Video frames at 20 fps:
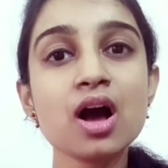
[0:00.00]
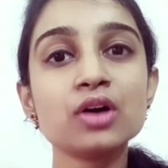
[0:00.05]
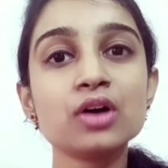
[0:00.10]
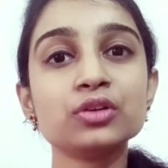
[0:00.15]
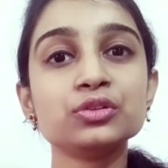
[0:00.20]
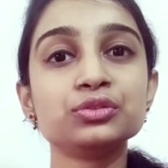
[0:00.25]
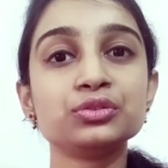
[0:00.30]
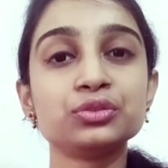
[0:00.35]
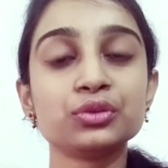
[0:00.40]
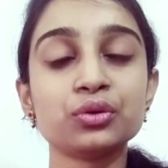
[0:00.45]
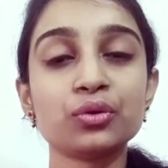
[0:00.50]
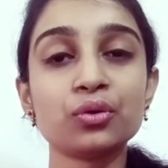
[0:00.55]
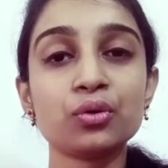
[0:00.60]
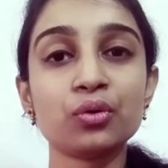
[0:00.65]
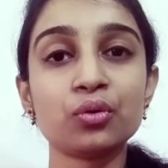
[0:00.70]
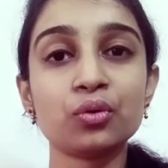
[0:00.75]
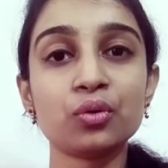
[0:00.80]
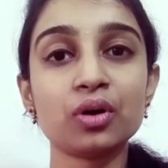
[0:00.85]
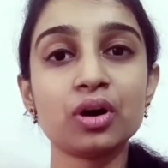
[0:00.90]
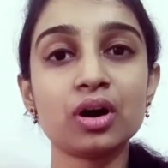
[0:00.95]

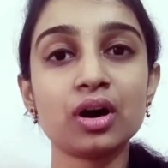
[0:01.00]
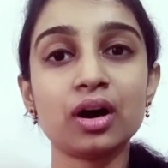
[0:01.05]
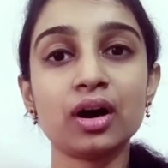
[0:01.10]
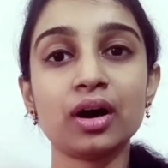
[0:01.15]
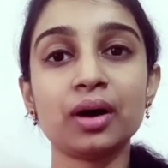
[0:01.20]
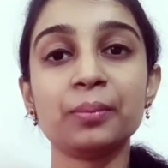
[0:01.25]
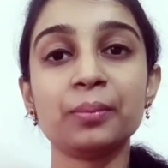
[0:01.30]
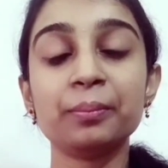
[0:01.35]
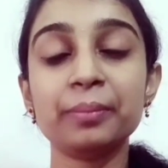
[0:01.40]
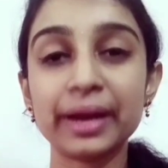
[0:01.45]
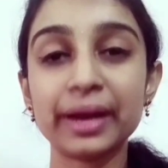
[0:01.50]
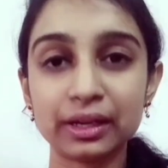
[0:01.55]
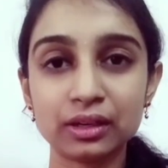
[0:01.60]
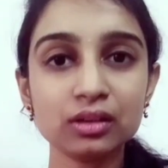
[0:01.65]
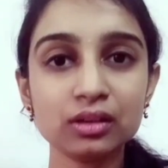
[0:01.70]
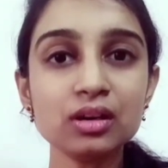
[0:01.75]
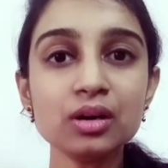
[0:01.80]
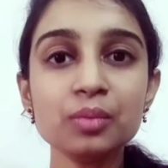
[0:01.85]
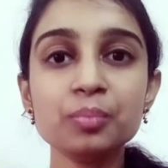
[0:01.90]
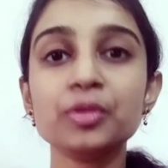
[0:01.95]
So
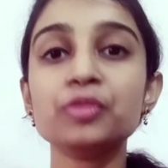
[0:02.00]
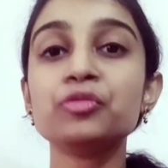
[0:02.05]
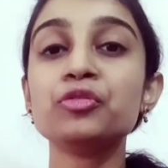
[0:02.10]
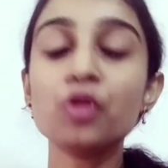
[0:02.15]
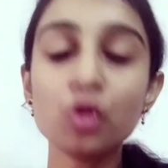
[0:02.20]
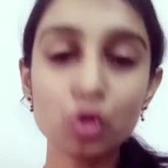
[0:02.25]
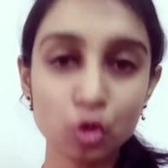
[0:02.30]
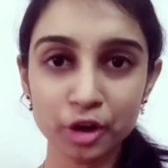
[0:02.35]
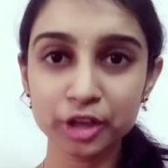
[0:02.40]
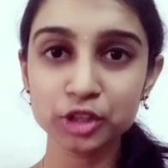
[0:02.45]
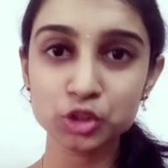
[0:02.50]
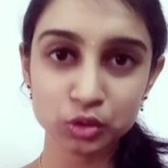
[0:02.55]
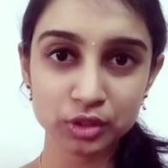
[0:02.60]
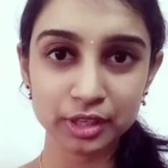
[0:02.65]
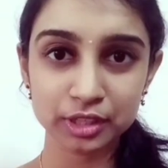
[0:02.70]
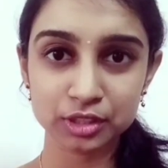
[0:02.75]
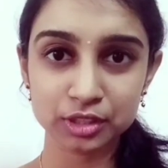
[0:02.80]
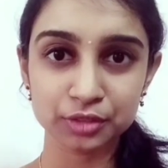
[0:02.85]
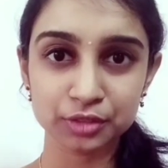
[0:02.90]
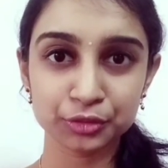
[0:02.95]
better before going to the
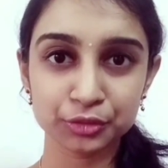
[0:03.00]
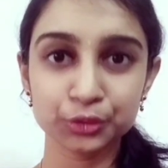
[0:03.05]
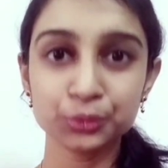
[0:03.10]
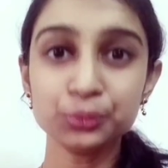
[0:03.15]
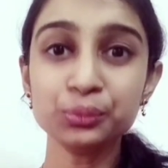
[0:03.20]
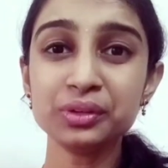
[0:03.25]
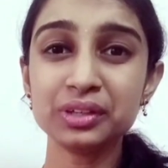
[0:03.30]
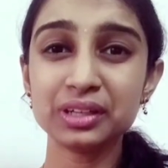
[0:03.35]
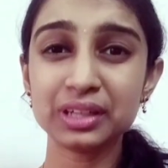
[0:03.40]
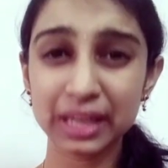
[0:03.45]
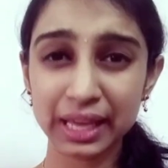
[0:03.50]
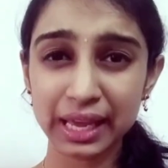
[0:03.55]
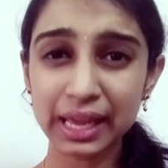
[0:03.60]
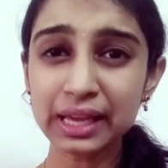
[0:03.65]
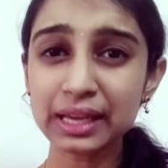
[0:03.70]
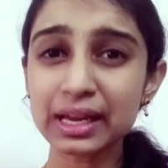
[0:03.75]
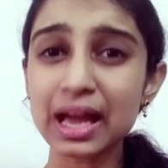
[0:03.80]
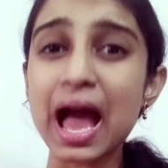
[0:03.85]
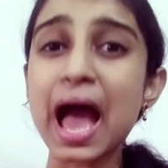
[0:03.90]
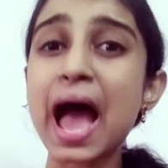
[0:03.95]
interview,
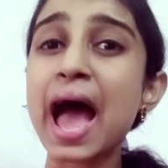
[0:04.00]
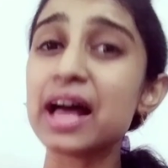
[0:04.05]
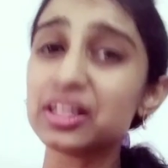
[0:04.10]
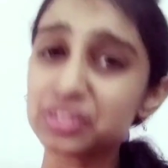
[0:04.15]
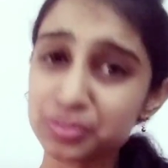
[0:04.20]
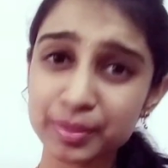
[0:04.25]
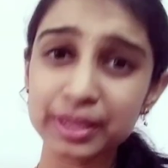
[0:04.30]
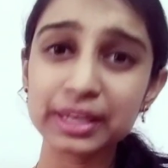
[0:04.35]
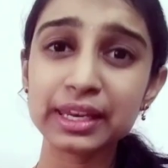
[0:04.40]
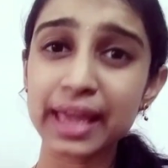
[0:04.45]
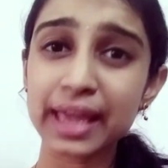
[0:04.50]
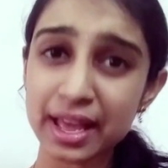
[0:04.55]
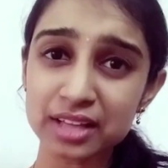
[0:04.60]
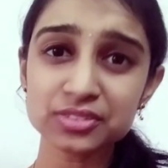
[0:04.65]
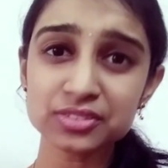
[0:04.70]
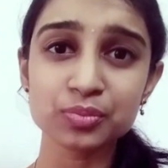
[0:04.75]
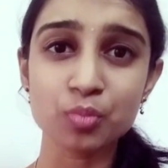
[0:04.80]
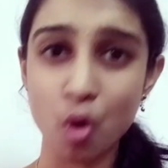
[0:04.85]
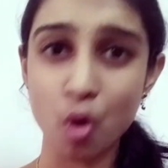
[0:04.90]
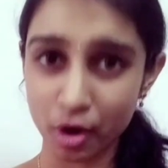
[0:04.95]
take as many as
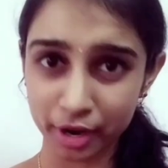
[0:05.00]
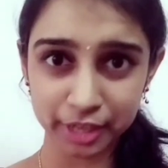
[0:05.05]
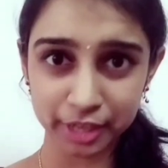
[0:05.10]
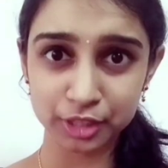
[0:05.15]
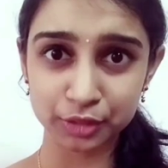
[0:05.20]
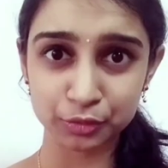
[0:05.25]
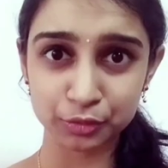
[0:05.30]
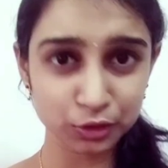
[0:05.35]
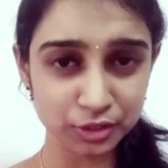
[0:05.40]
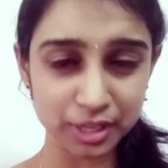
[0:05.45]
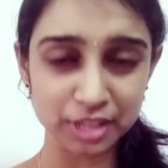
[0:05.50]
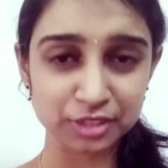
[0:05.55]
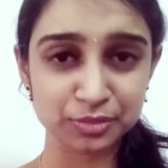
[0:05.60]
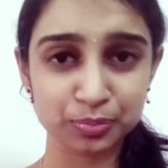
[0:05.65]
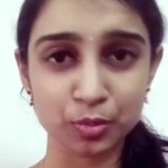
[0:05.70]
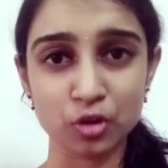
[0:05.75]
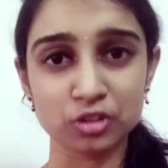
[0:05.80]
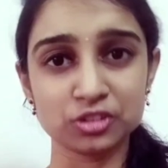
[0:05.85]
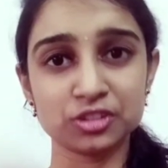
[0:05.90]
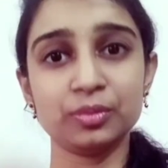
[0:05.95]
mock interviews as
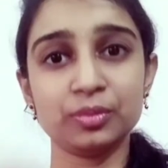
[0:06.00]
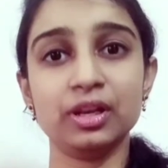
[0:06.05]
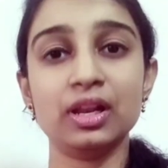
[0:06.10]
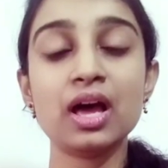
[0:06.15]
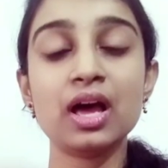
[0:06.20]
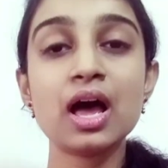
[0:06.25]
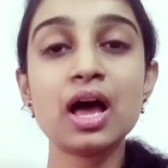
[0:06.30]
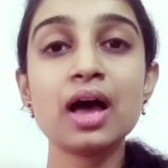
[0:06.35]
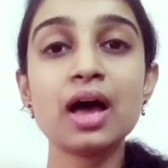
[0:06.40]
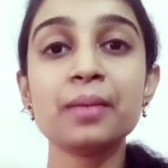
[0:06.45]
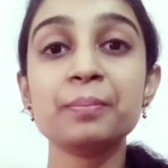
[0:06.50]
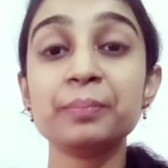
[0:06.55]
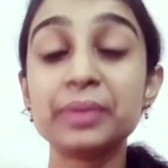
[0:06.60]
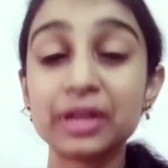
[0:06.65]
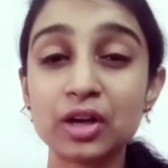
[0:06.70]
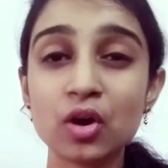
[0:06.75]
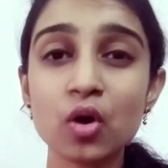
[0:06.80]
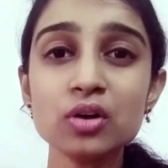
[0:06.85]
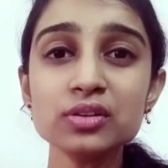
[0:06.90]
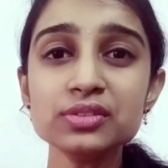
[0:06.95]
possible,
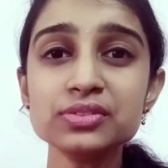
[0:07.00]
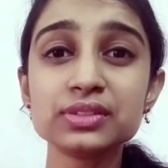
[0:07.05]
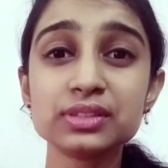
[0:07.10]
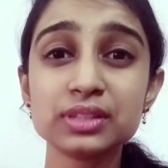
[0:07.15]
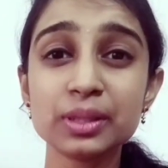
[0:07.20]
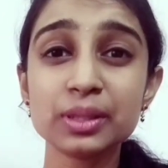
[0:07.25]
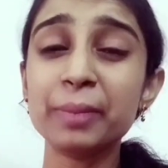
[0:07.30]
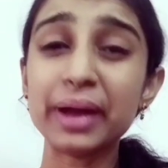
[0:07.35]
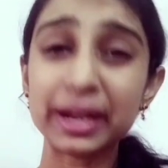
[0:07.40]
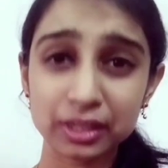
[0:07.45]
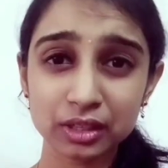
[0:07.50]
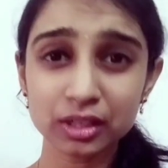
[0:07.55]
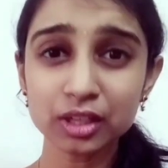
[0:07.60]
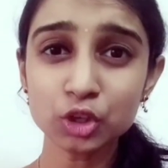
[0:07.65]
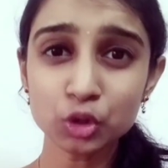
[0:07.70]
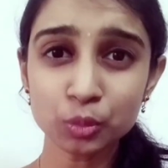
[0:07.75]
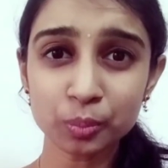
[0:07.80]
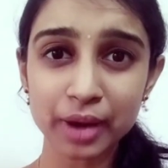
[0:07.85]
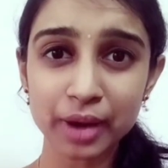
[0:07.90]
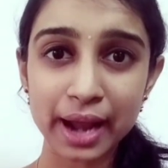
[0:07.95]
because the better
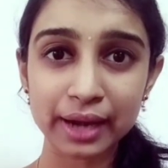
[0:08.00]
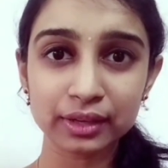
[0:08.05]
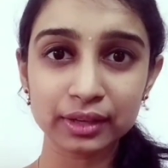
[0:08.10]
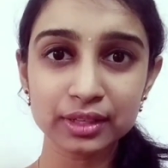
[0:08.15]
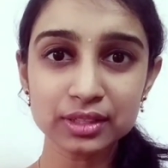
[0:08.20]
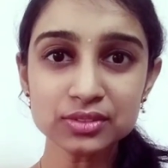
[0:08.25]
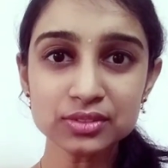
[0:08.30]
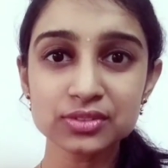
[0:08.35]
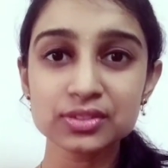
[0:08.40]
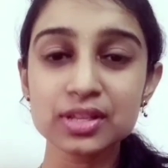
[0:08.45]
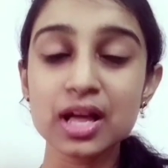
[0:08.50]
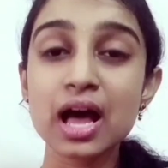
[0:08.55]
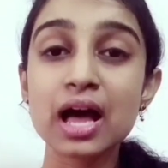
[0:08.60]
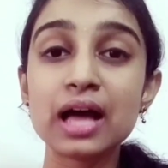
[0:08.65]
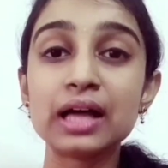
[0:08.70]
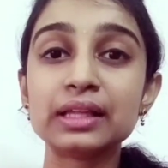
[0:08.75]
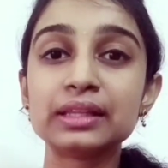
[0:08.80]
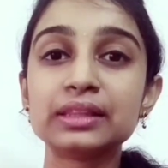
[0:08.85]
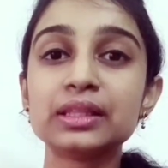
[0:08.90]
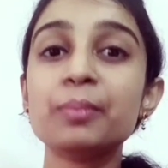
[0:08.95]
you practice,
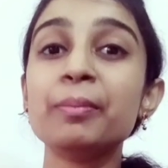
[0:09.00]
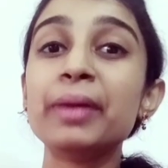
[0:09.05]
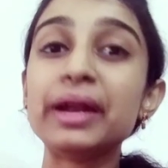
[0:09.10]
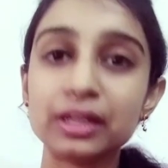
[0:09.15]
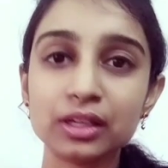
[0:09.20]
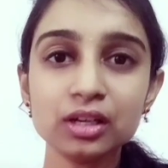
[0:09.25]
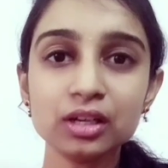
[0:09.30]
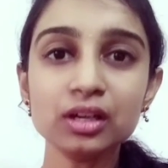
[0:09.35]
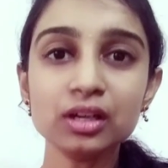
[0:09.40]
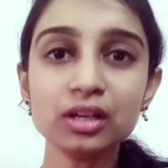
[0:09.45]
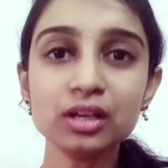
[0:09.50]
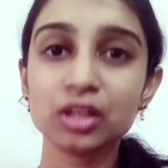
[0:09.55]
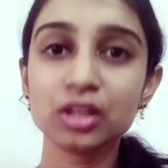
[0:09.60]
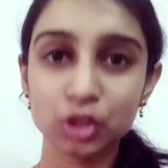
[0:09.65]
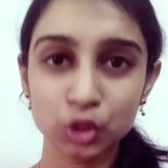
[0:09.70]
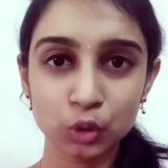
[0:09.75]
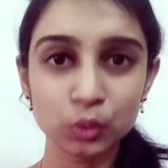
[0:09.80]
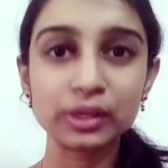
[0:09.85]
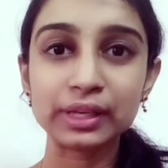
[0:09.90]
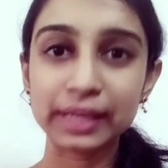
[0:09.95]
the better
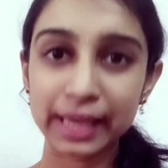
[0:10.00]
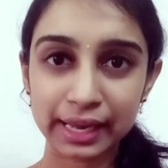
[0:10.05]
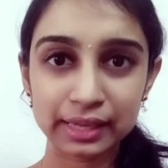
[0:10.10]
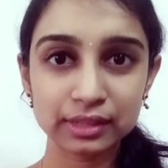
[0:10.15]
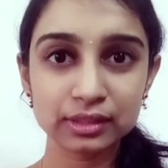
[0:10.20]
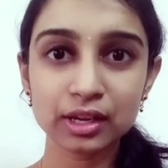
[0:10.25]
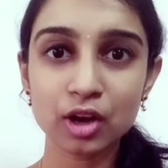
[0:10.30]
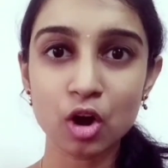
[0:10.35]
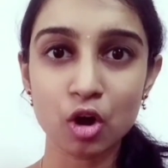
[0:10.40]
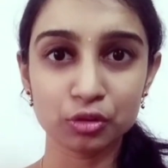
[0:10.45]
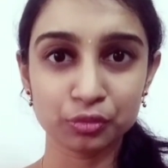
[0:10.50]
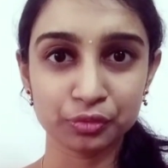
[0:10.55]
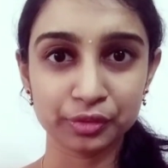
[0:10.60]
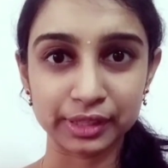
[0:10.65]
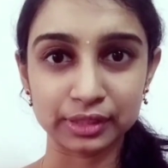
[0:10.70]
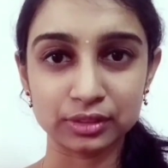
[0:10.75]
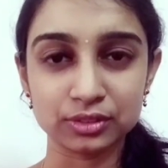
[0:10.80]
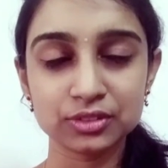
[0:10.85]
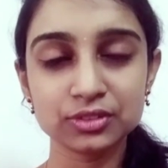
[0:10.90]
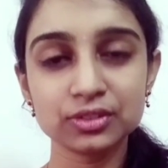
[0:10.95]
you'll gain the
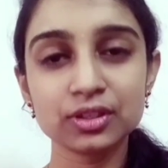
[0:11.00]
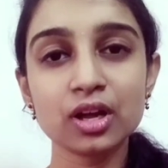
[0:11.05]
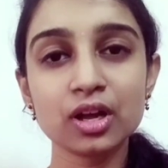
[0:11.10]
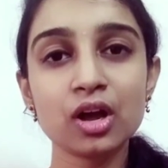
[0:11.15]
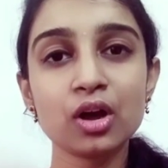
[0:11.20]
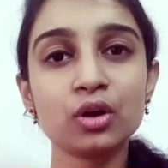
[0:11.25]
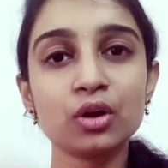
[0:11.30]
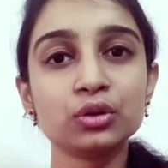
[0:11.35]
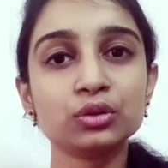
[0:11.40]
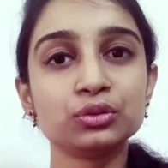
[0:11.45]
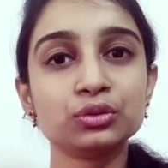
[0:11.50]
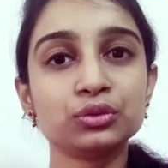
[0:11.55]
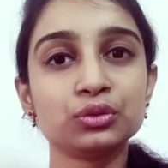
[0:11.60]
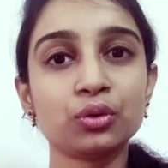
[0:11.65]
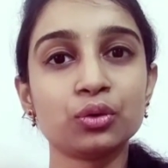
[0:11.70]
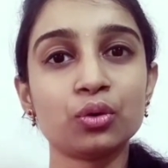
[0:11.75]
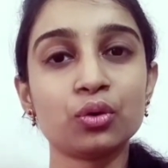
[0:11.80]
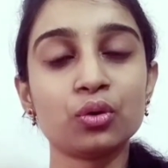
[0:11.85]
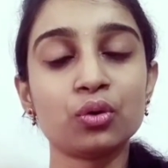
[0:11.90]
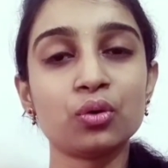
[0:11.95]
confidence.
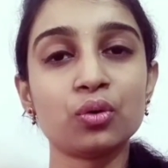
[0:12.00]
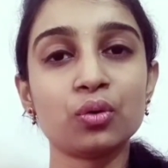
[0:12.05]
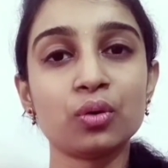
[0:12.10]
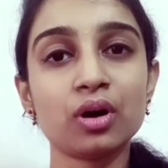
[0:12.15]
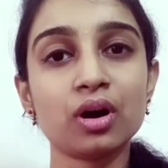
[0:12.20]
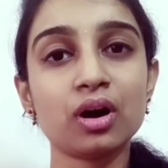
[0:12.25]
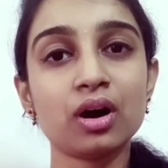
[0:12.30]
So